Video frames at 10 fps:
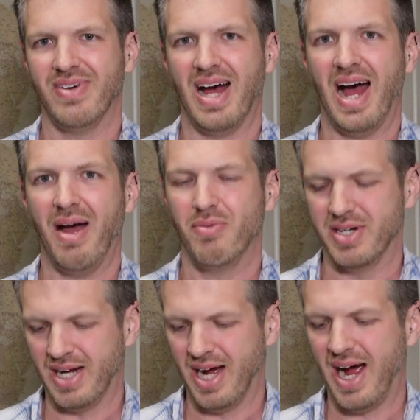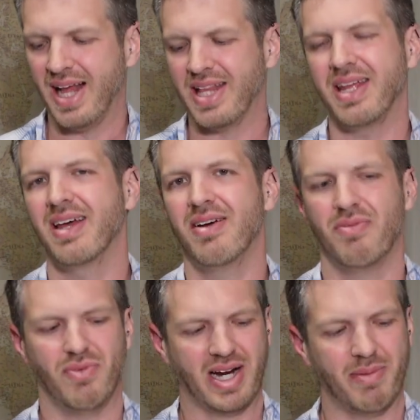I would highly
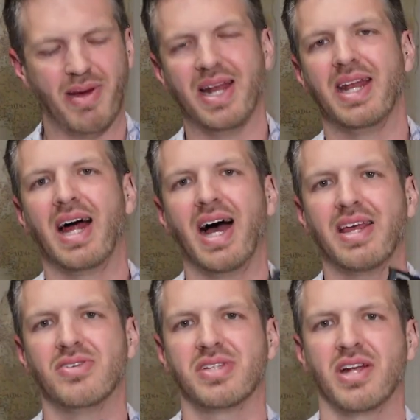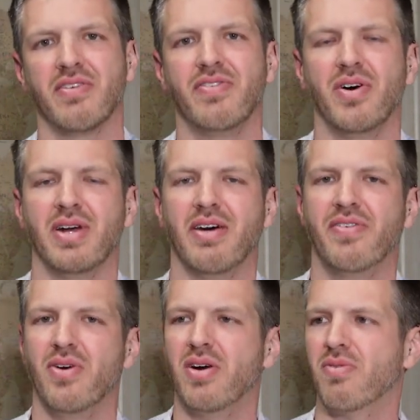recommend not using your phone. Now, if
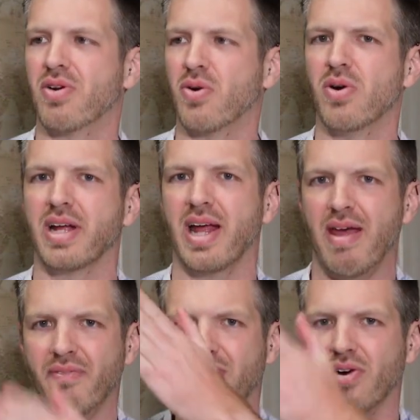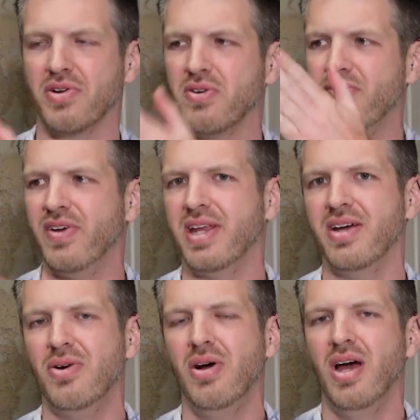you are recording a vertical
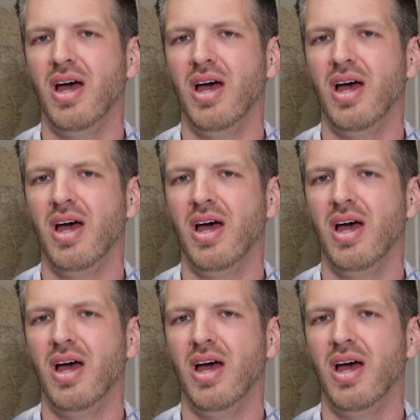video,